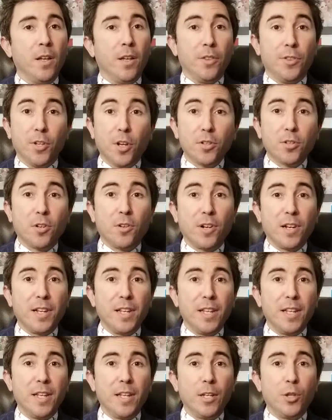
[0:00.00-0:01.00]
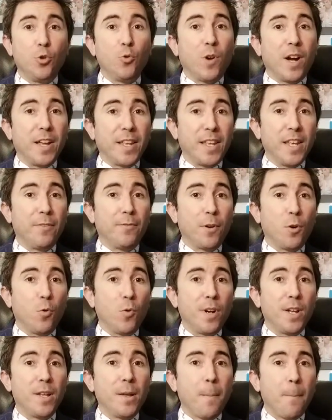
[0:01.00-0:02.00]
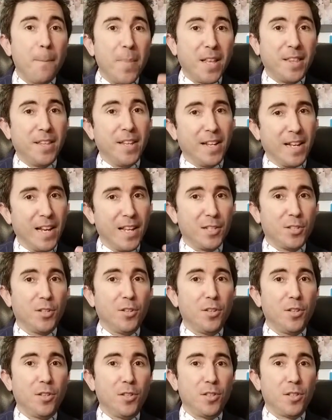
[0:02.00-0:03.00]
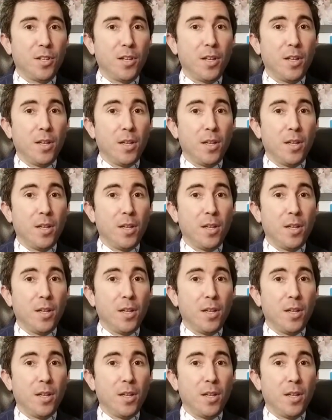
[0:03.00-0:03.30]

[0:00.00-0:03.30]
Not only do I give away betting lessons,